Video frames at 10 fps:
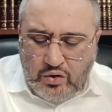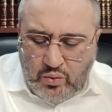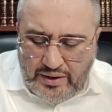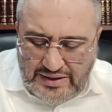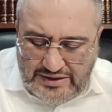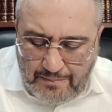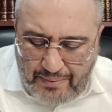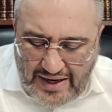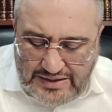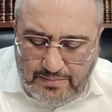when it's
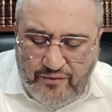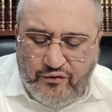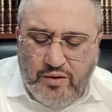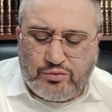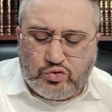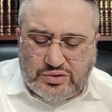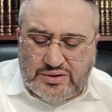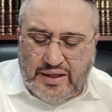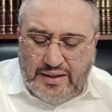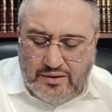impossible for him to
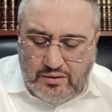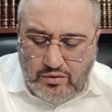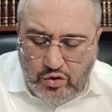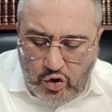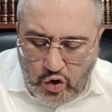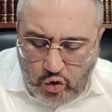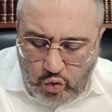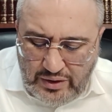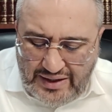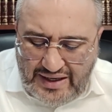stand,
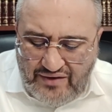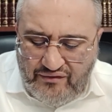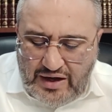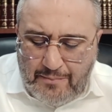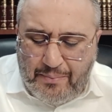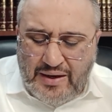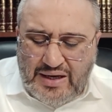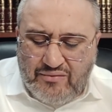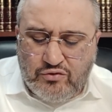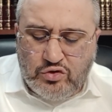ulechaven
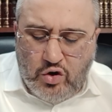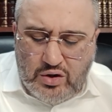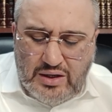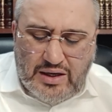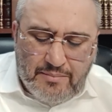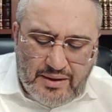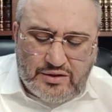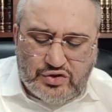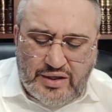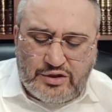panav nochach
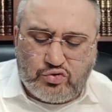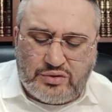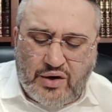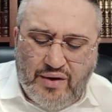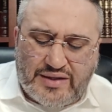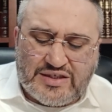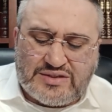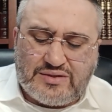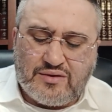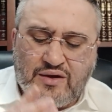hamikdash, and to direct
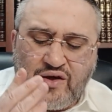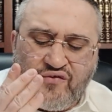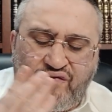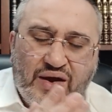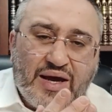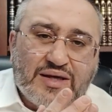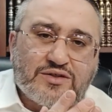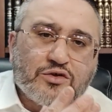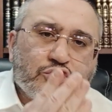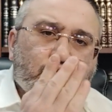his
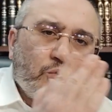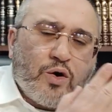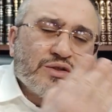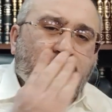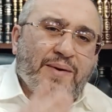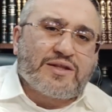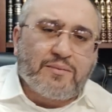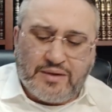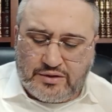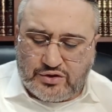face towards the Beit
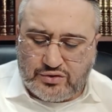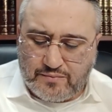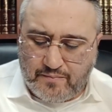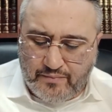HaMikdash.